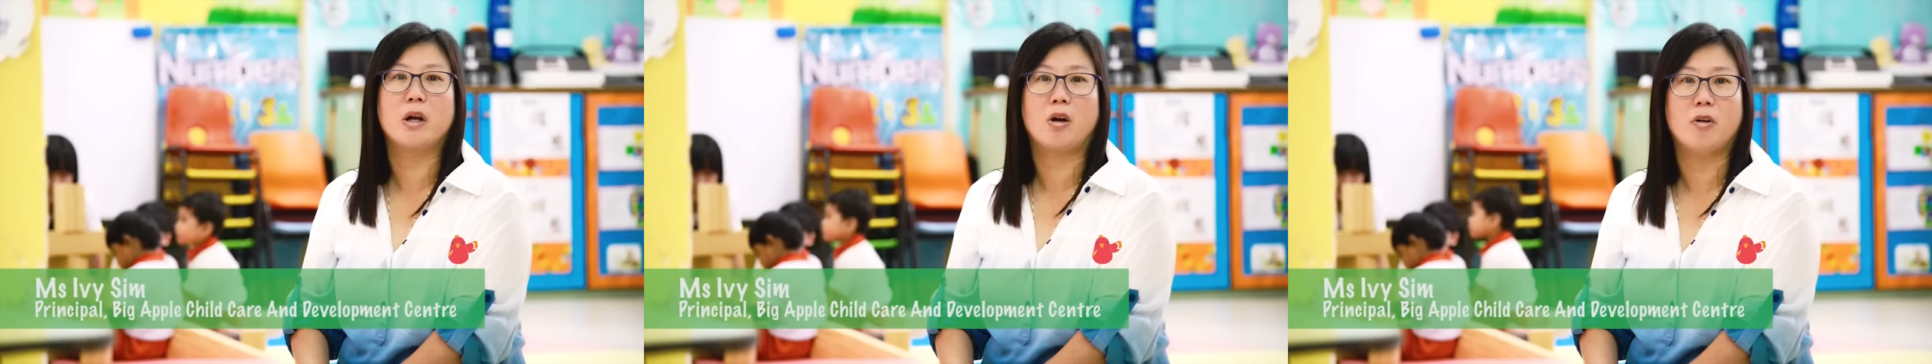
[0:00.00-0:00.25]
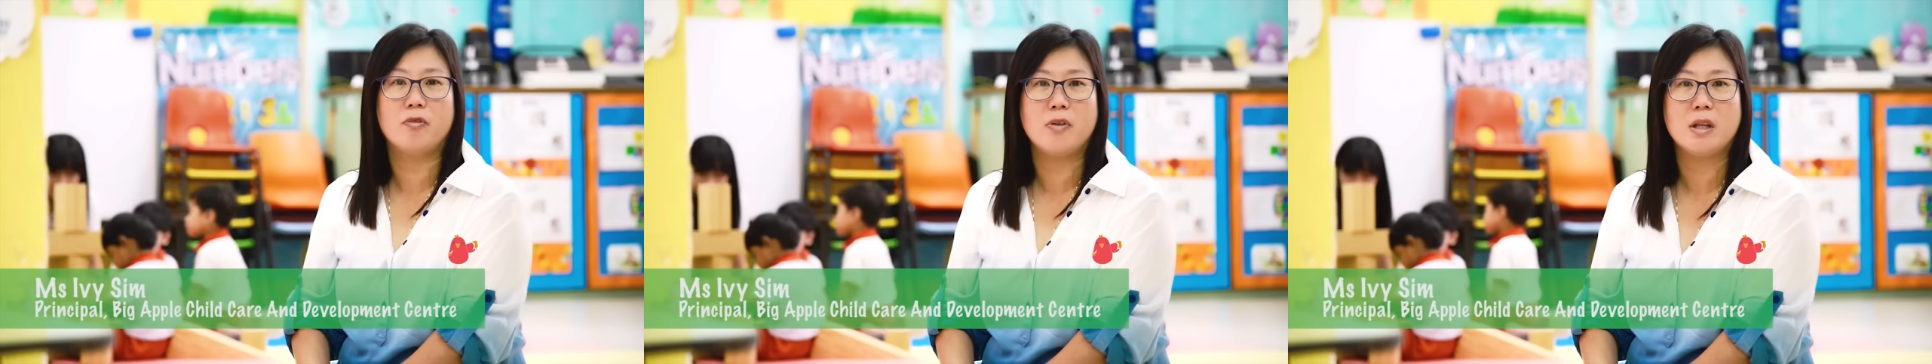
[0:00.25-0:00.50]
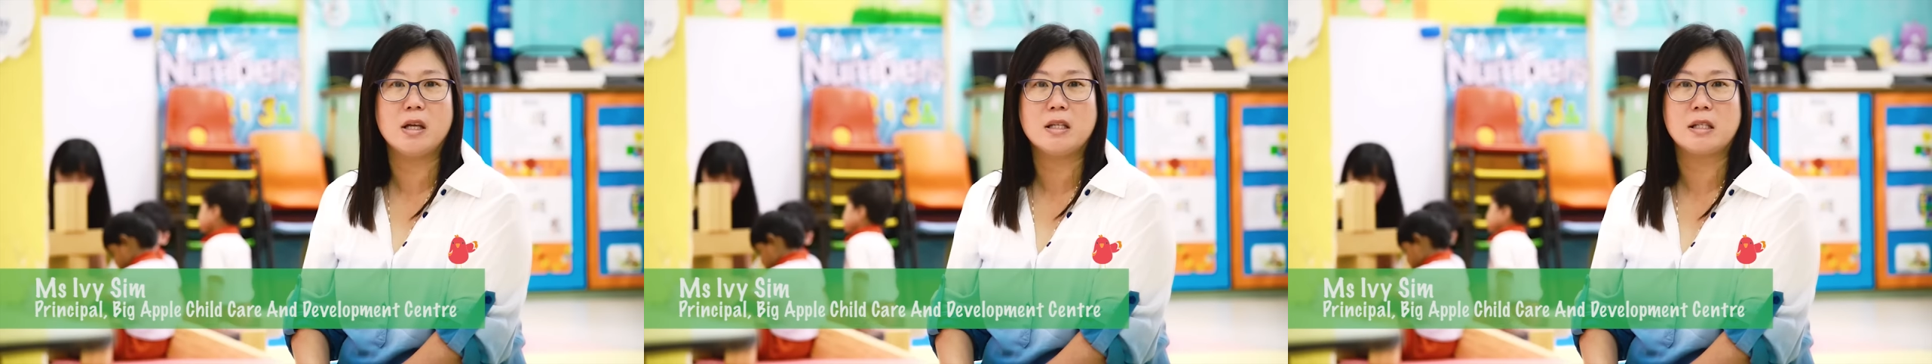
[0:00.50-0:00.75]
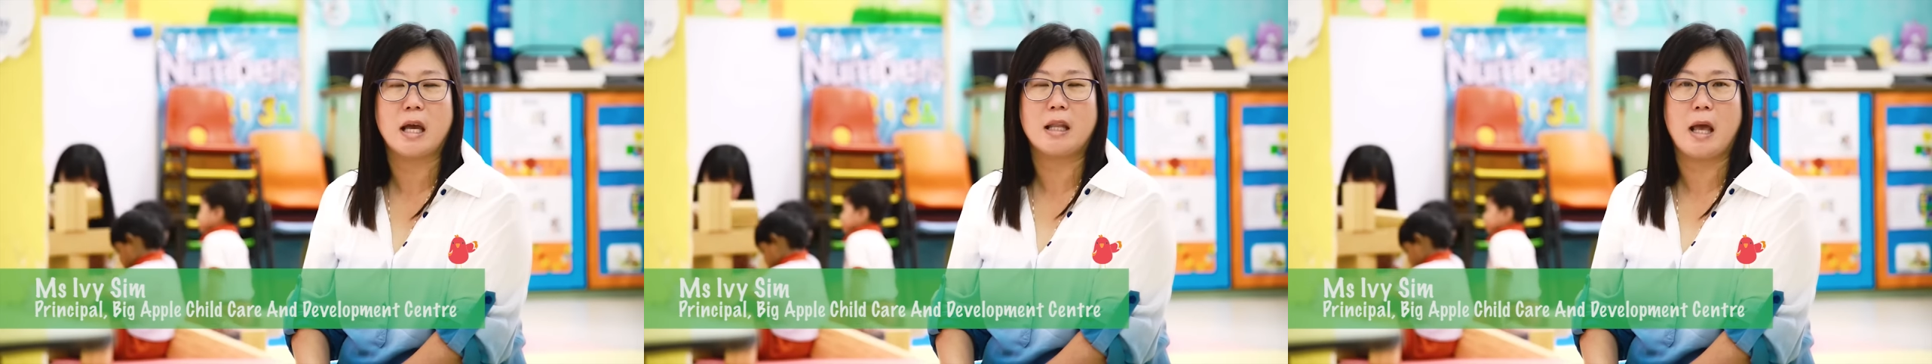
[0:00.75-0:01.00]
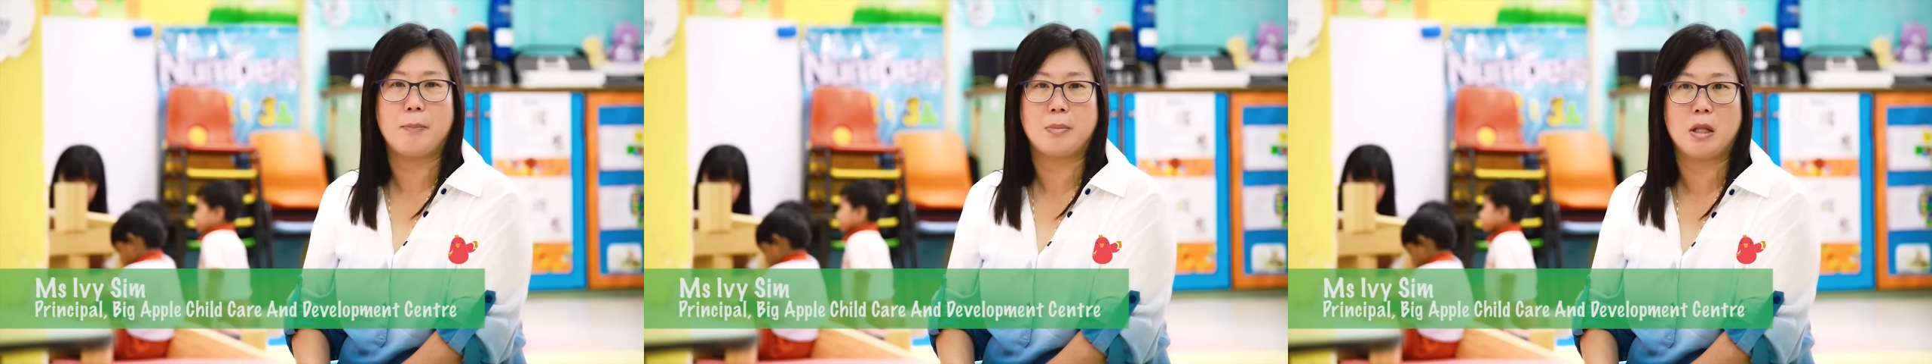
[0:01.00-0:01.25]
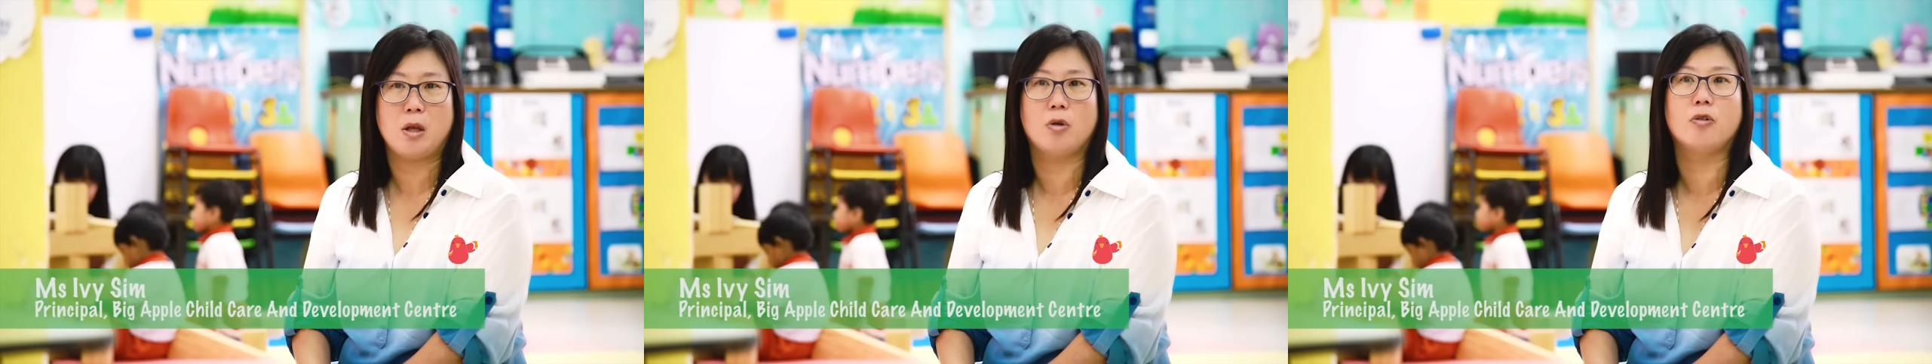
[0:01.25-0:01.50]
the confidence and
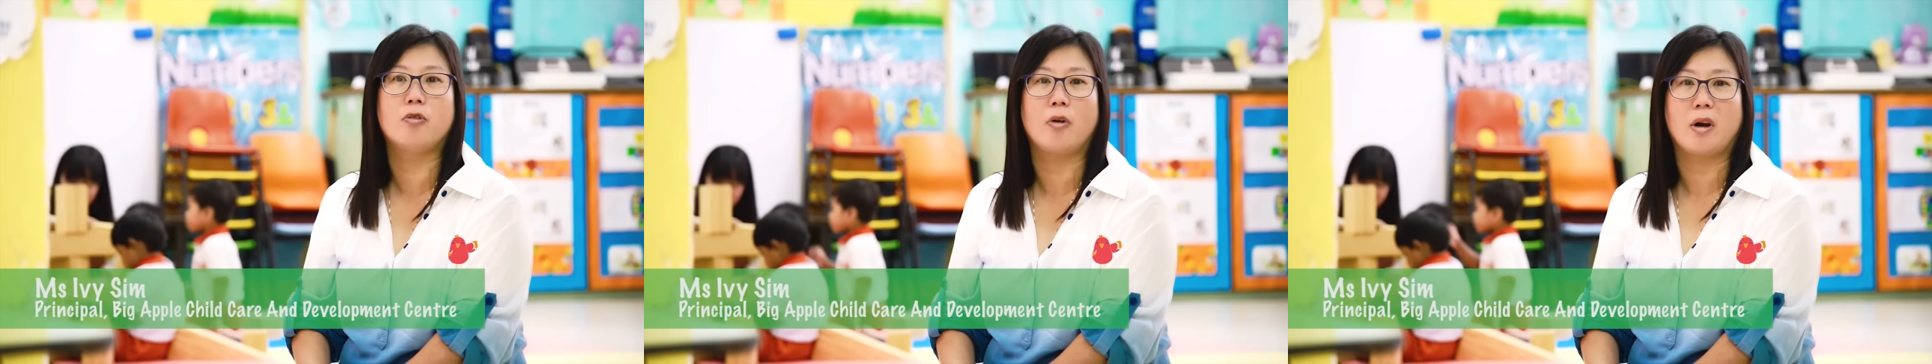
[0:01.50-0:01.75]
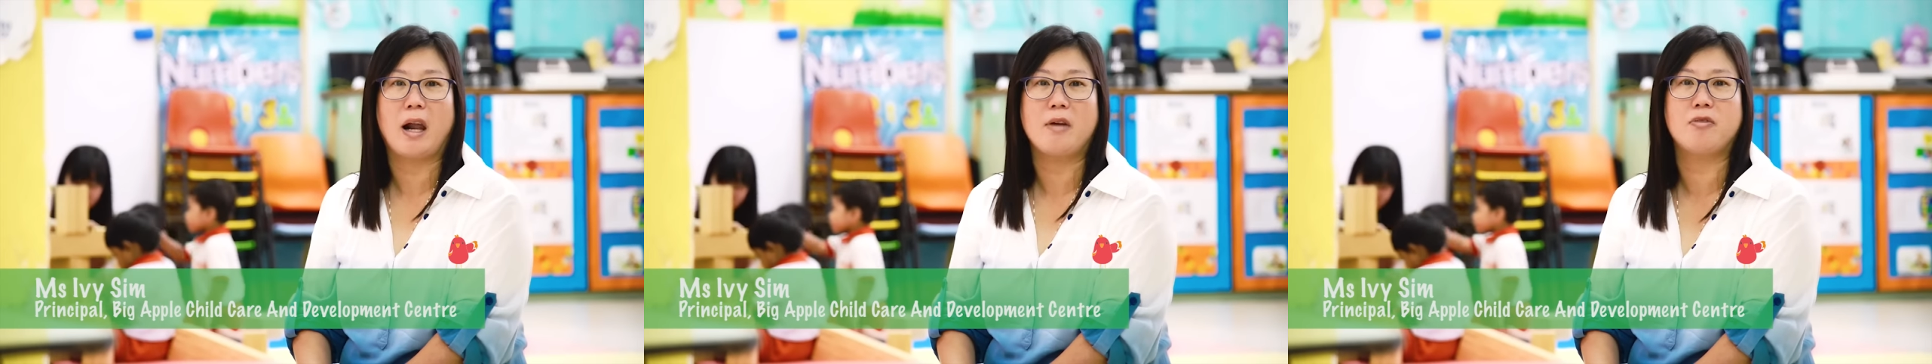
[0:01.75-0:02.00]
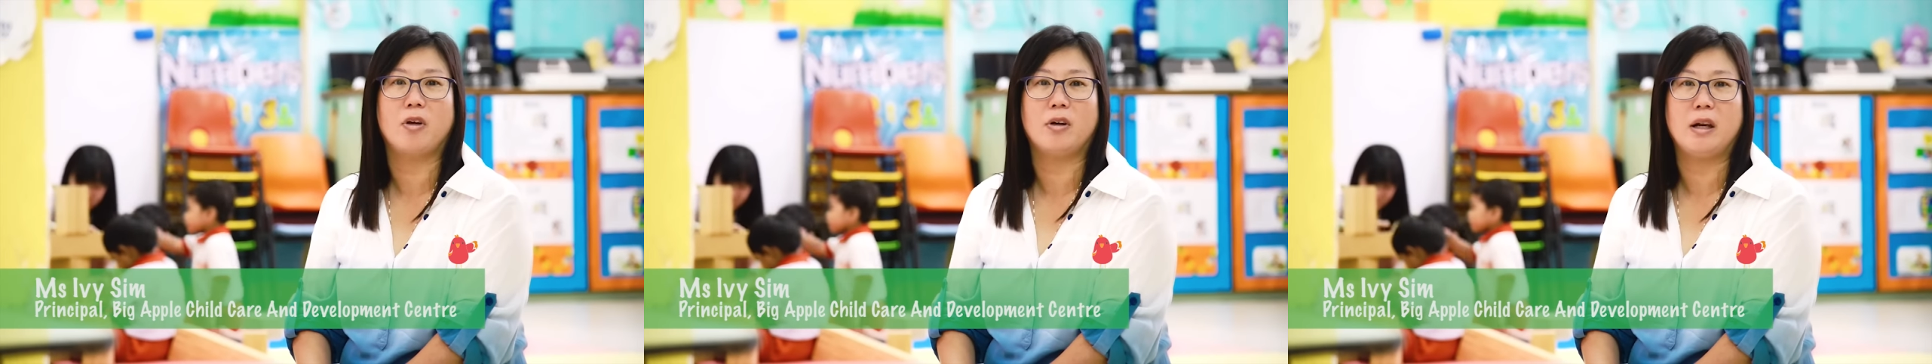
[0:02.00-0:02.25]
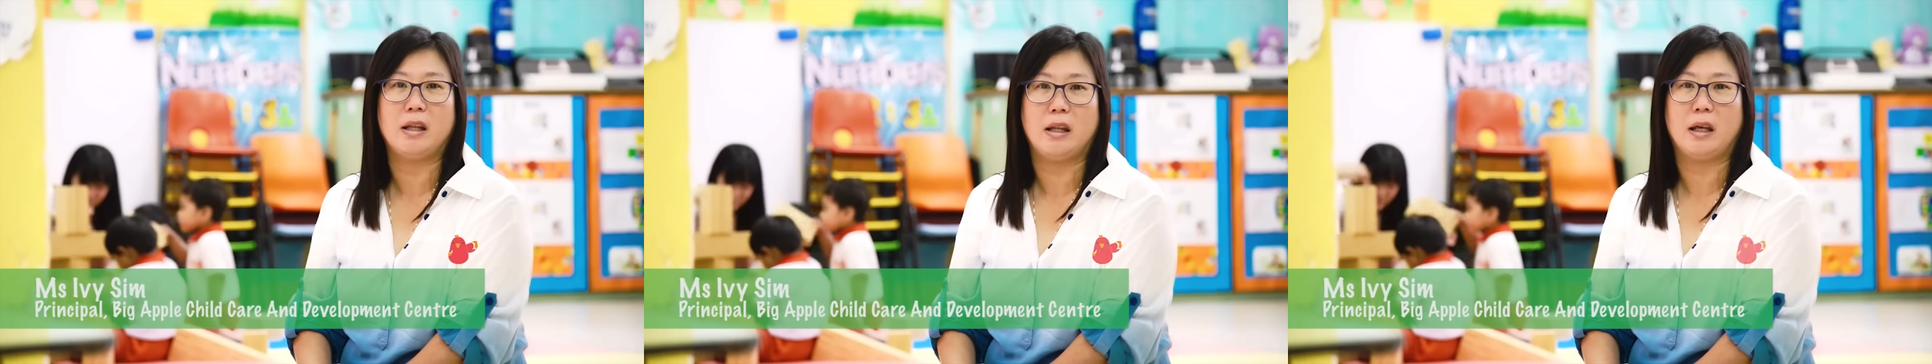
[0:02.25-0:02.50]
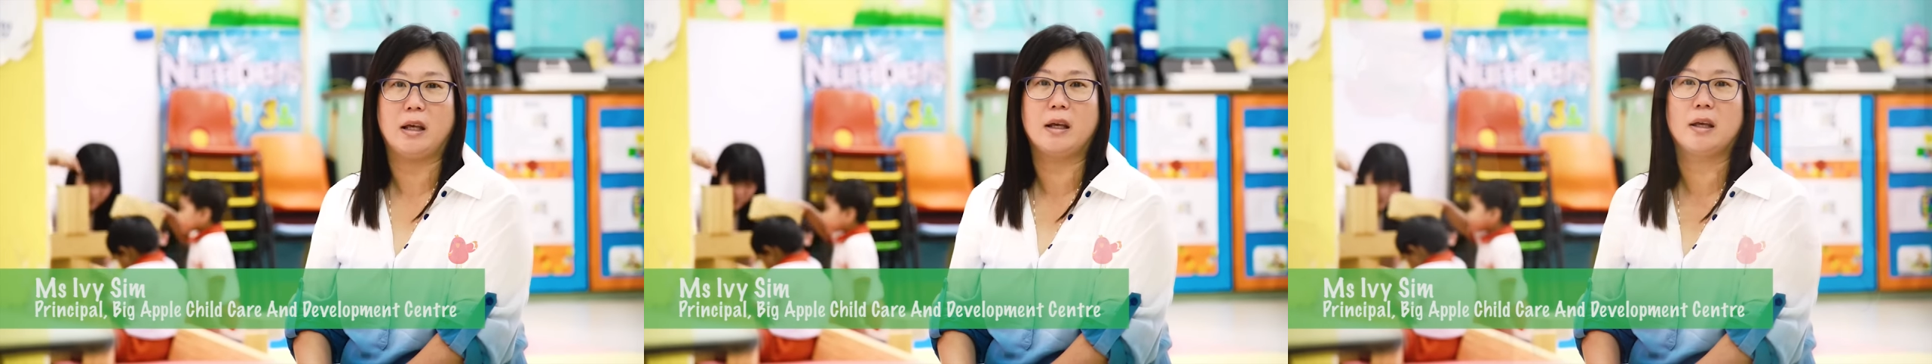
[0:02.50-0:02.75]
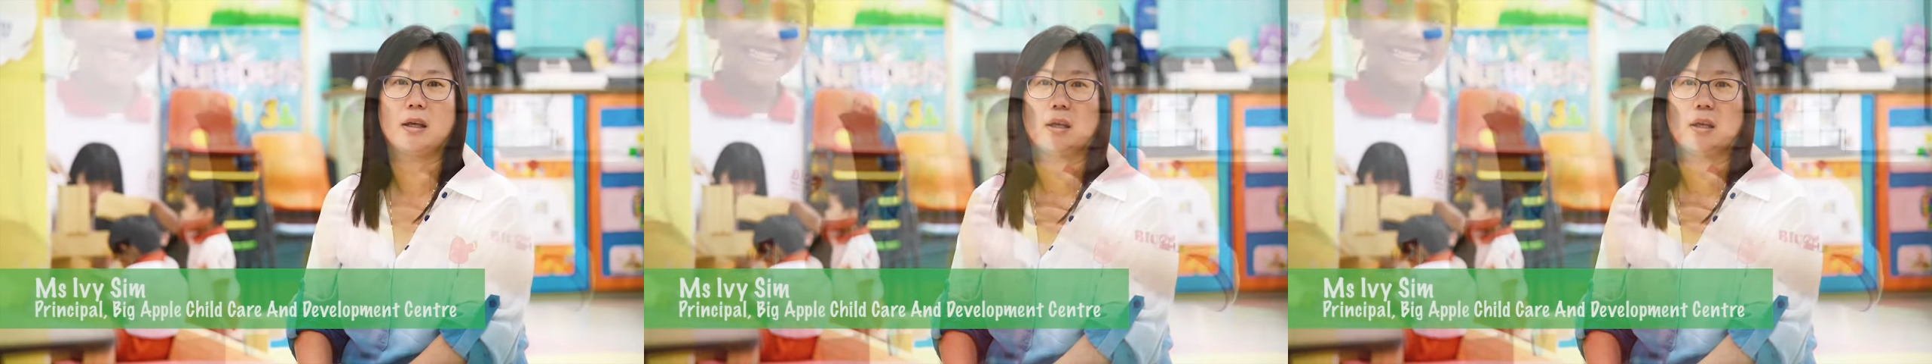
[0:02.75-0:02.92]
aptitude for lifelong learning.